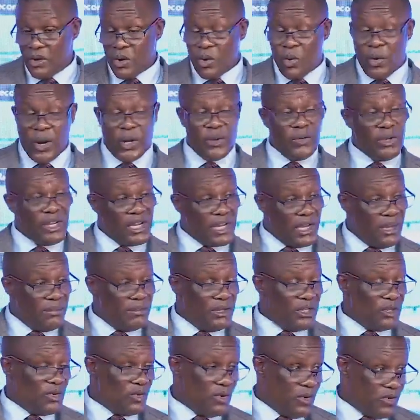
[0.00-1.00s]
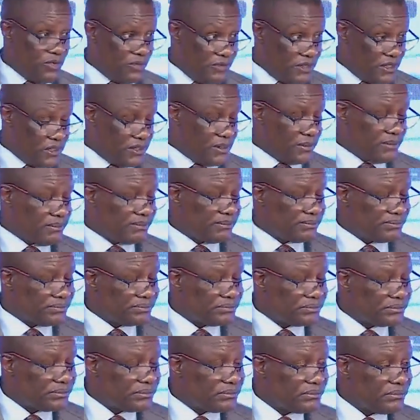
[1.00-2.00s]
When we came into office,
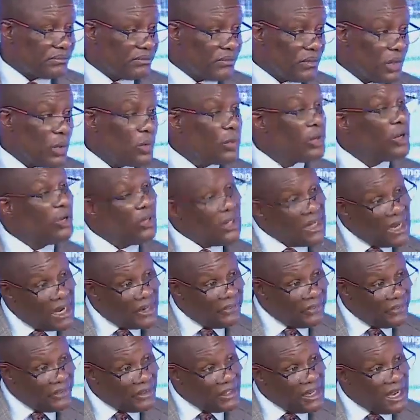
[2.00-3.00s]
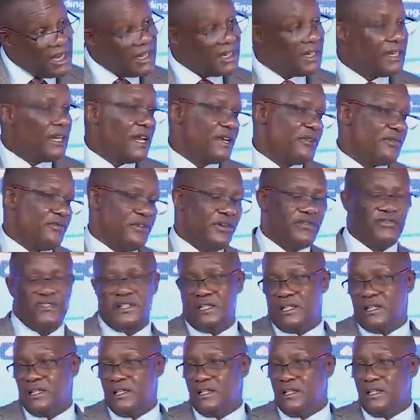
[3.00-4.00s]
we only had 350